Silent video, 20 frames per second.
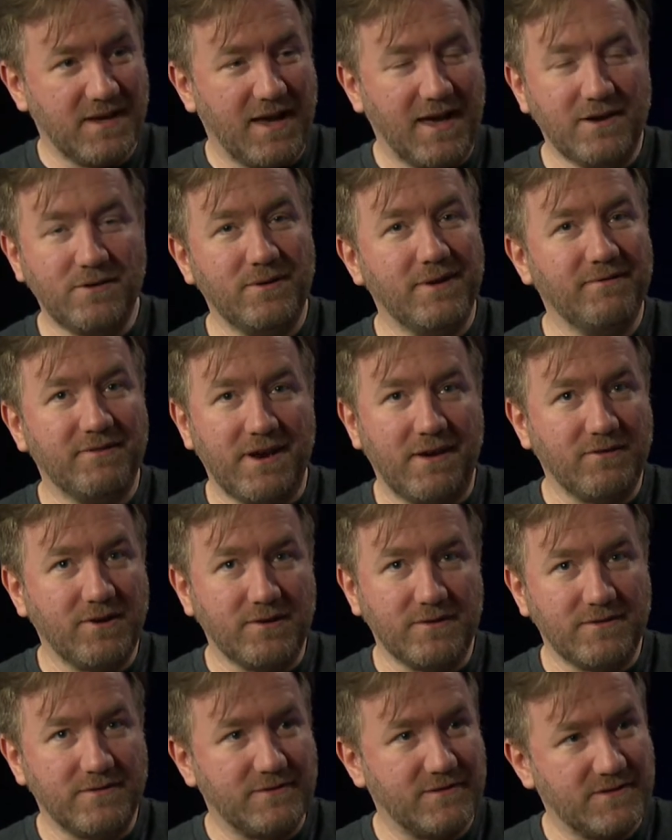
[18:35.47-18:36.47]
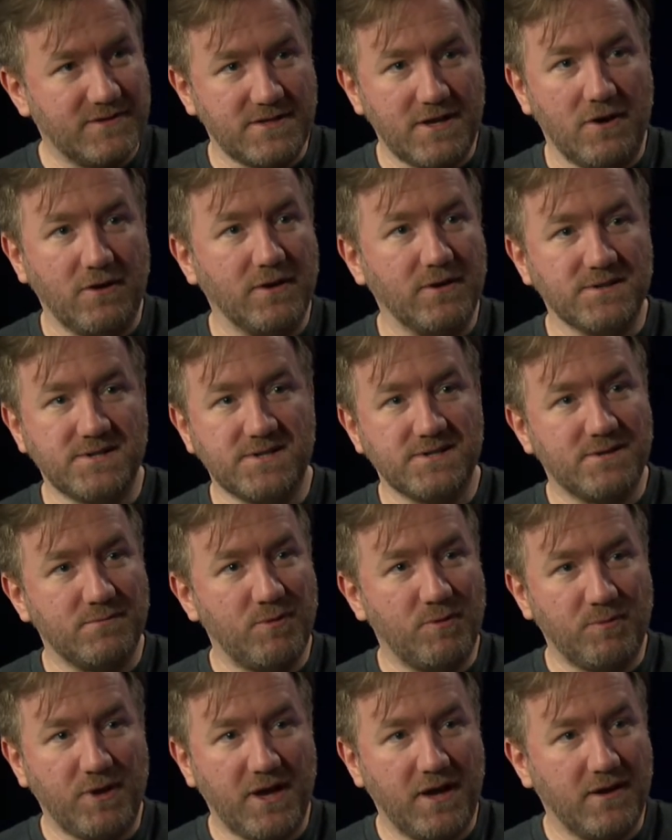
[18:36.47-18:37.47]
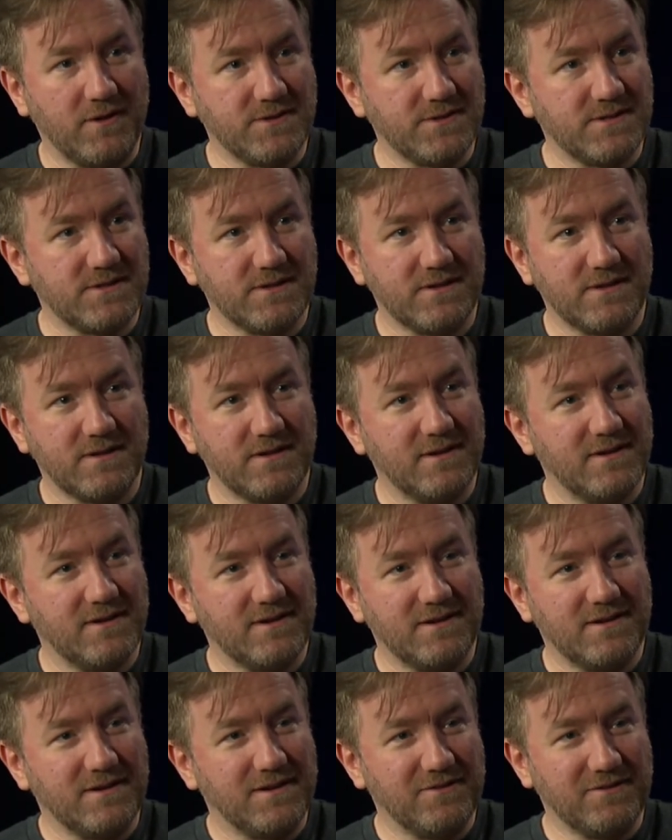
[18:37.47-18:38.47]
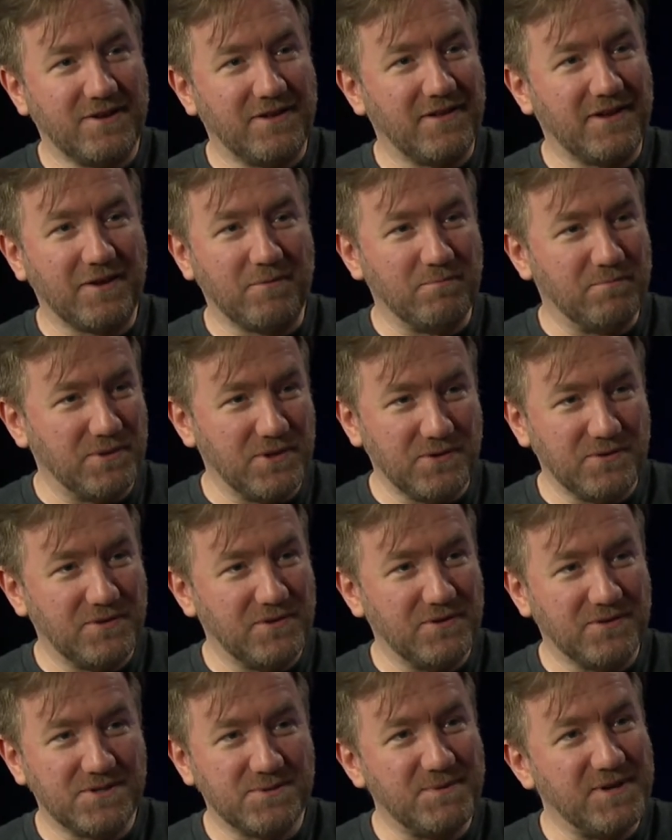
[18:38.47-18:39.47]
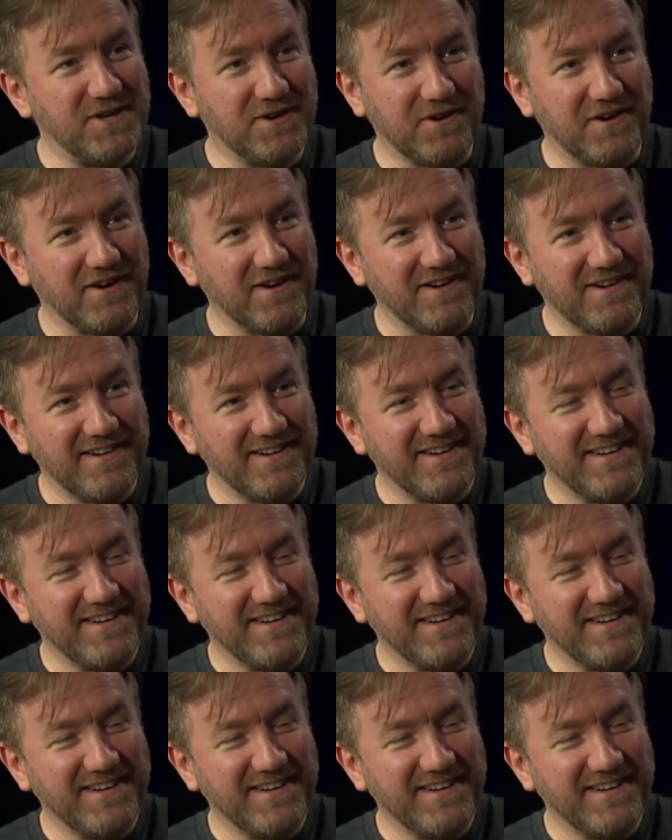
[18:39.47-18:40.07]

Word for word: I don't yeah. even have a good stereo system in my house. I've got right. like a Bluetooth speaker,